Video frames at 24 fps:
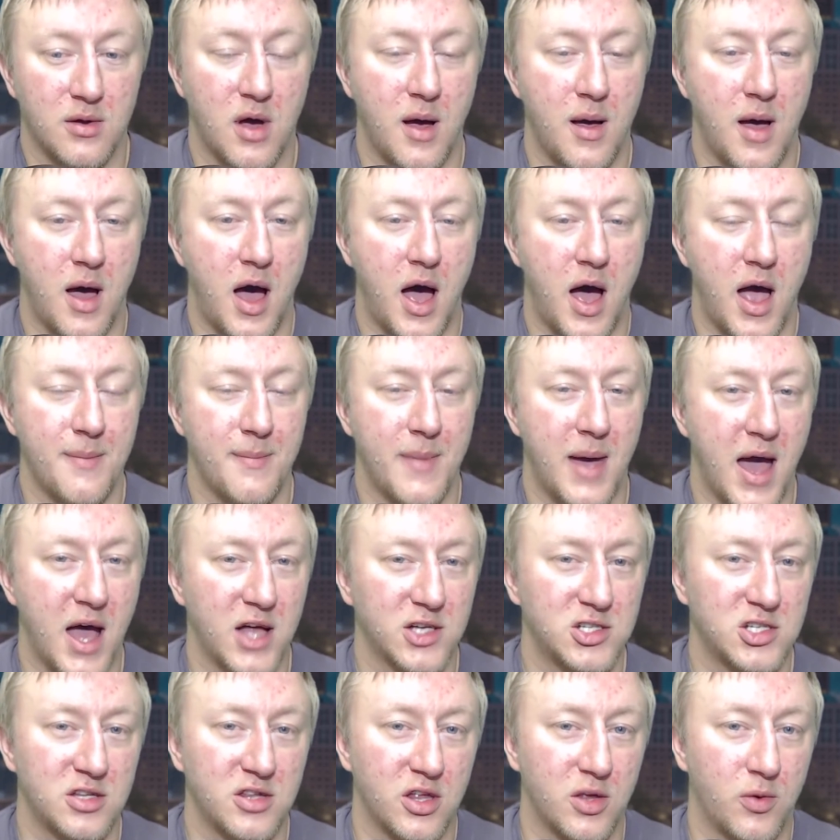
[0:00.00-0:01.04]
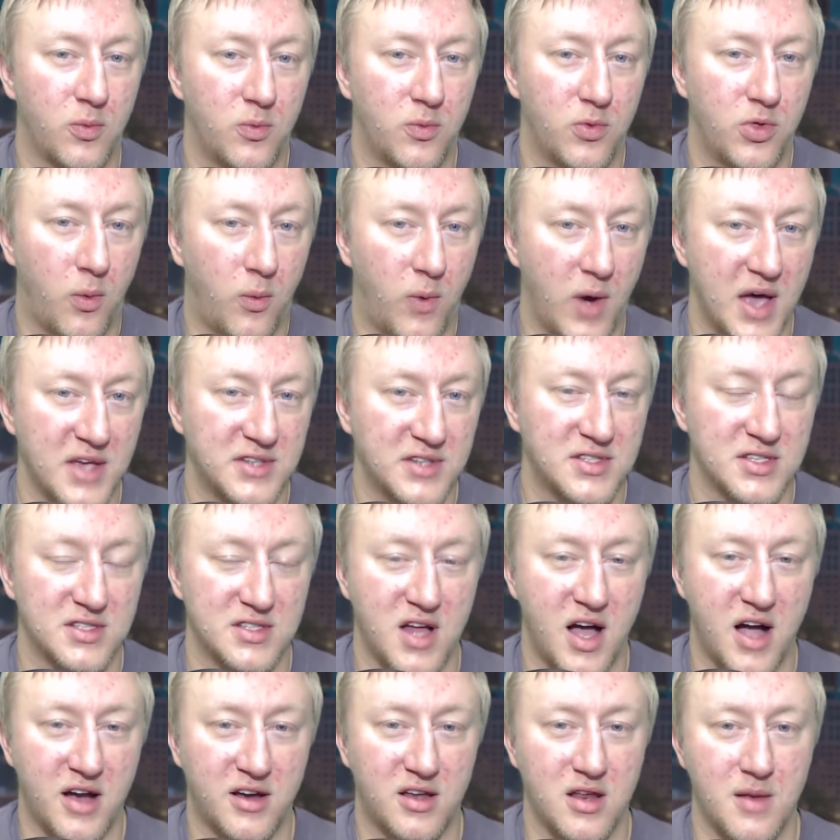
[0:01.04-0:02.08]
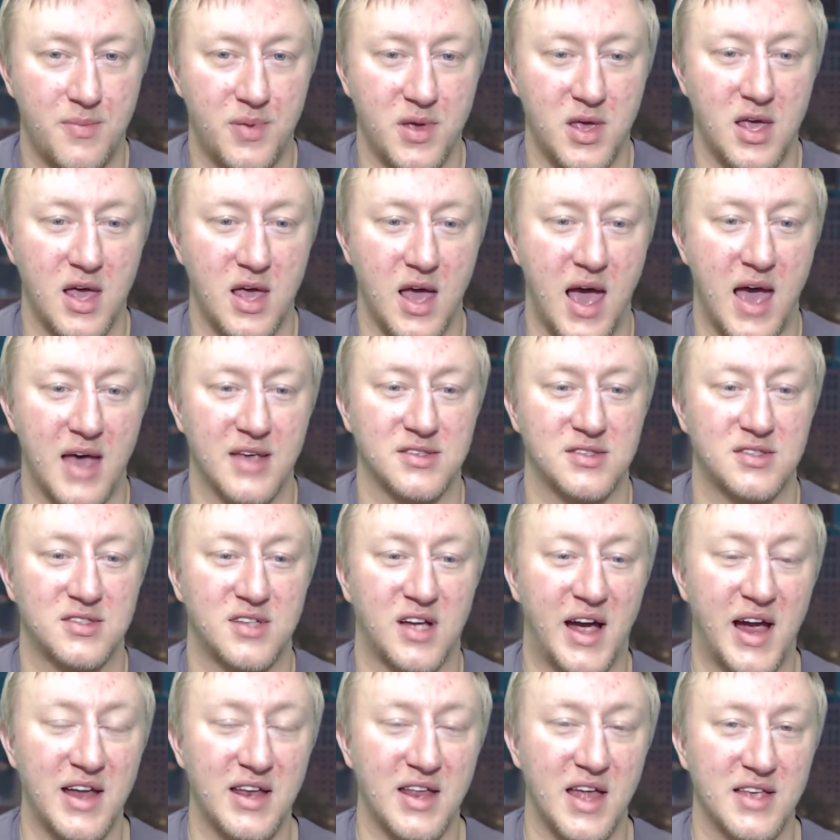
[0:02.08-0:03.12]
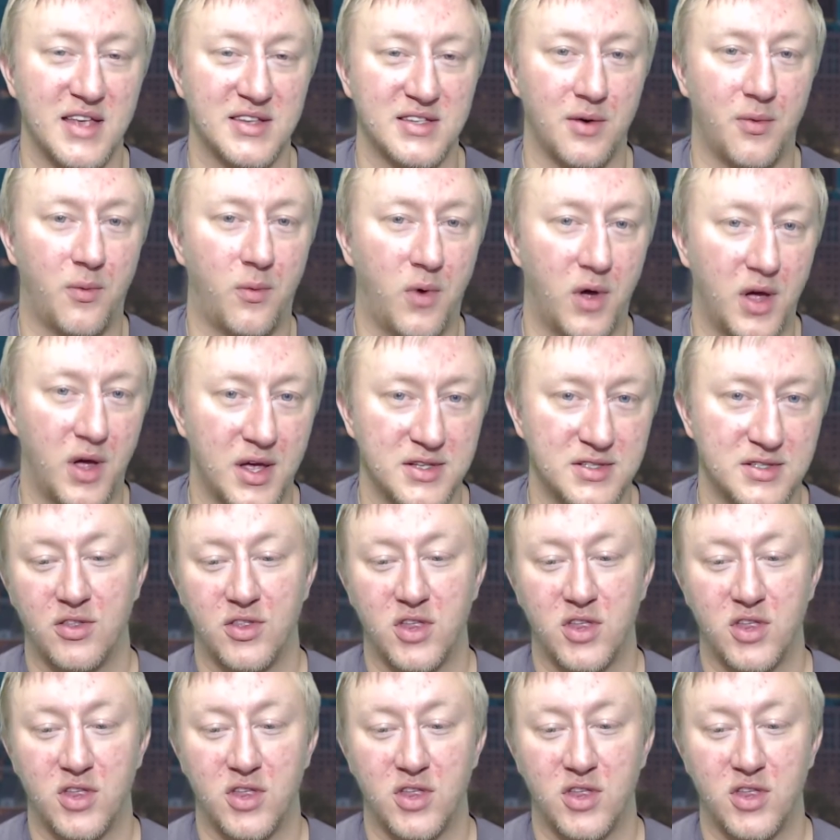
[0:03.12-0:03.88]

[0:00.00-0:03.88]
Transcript: I imagine the West is not going to be as tight as it was.